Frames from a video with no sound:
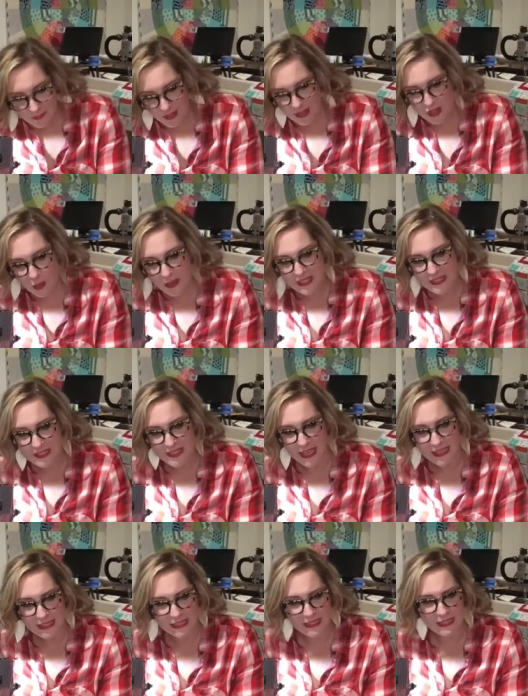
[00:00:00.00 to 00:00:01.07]
So I
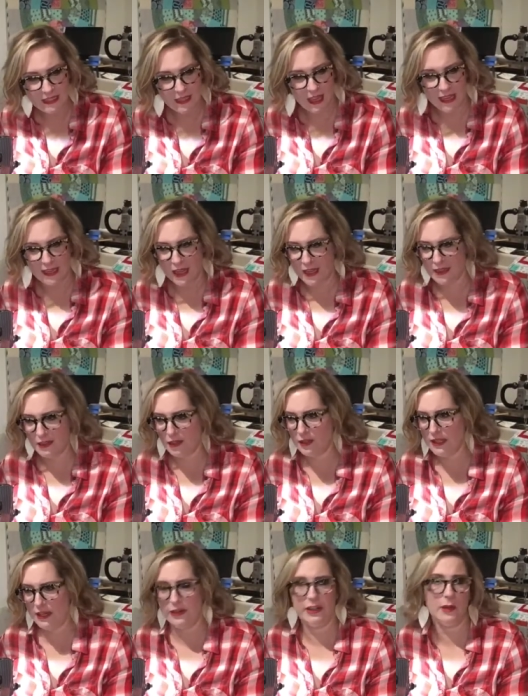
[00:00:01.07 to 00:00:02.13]
decided, I got a little
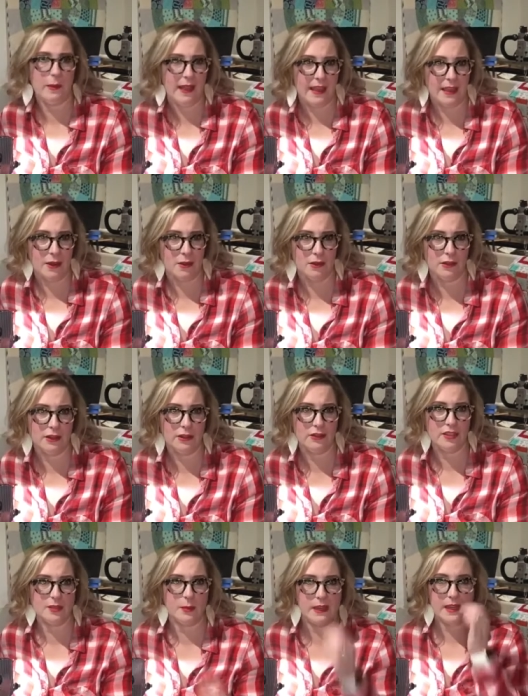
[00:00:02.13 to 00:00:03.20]
carried away earlier
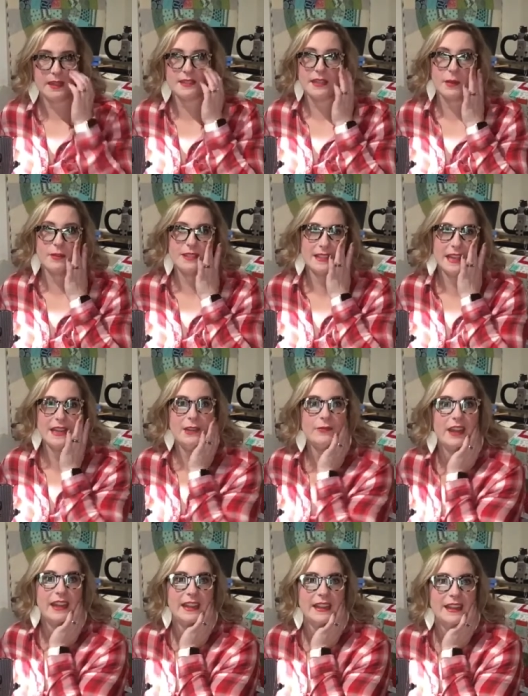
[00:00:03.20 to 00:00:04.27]
this week because I was getting
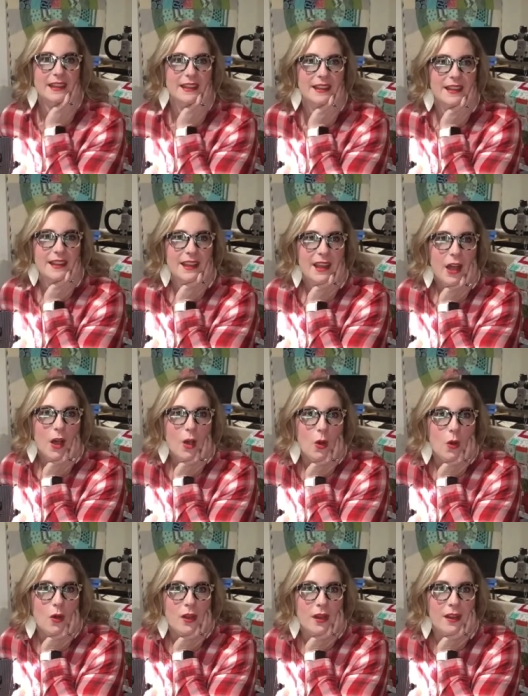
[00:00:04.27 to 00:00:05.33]
ready.
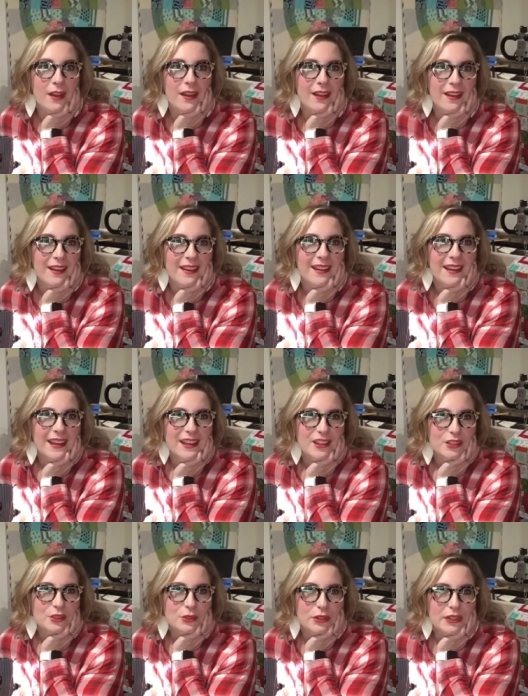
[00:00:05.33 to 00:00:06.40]
Oh,
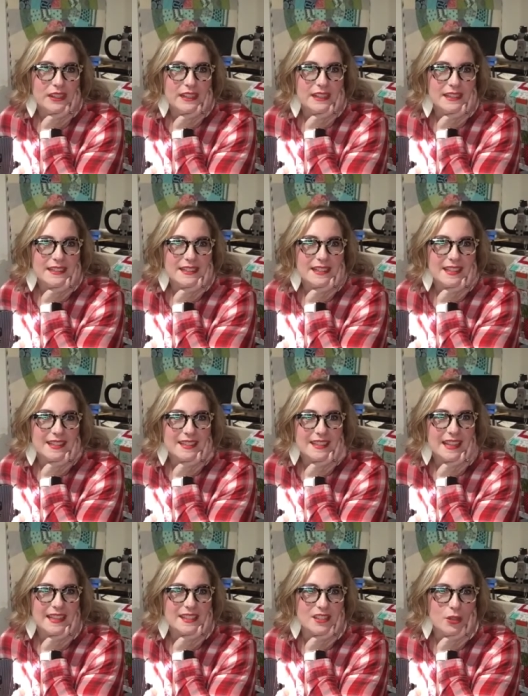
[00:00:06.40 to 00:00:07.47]
Trudy
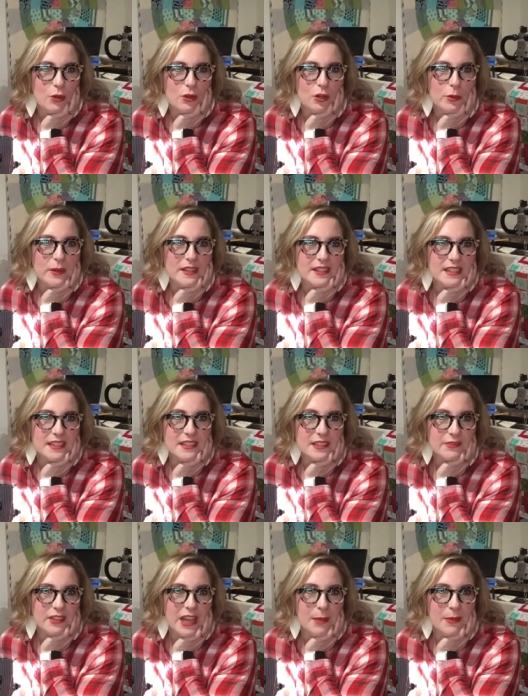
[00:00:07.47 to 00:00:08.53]
says, total coincidence
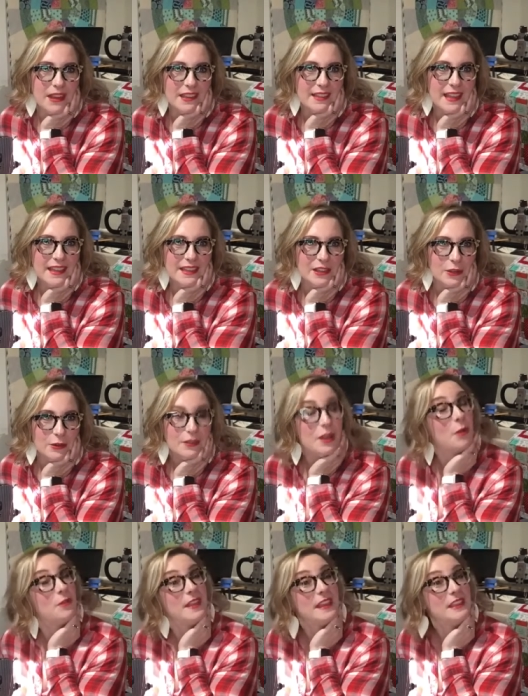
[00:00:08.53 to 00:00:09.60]
of timing. Thank you. No,
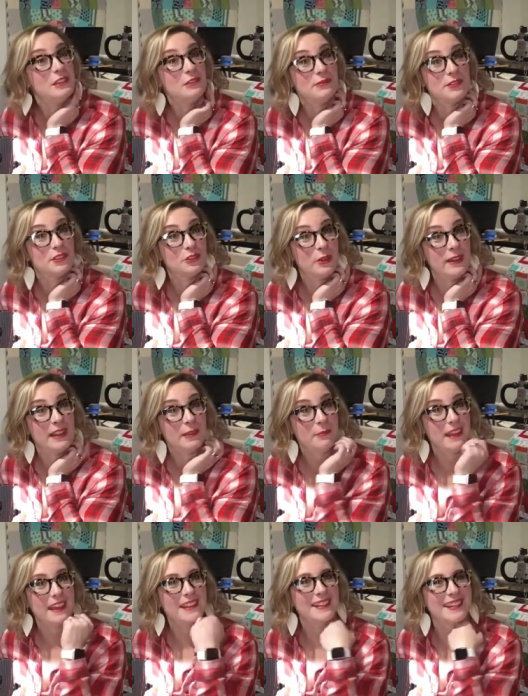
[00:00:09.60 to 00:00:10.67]
thank you for joining
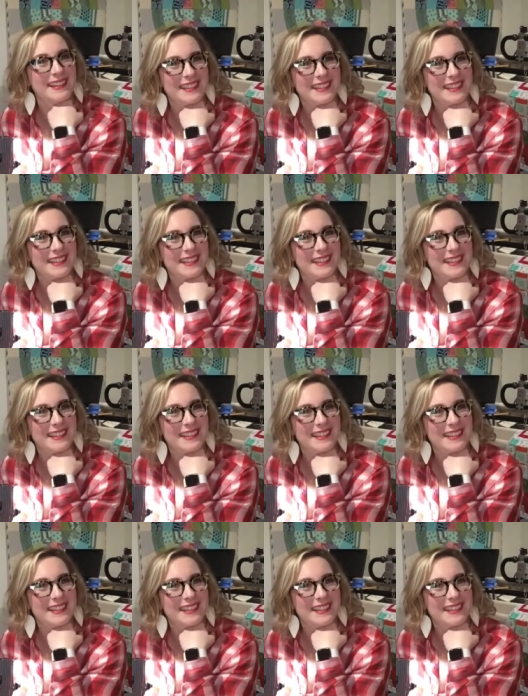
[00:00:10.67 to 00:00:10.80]
me.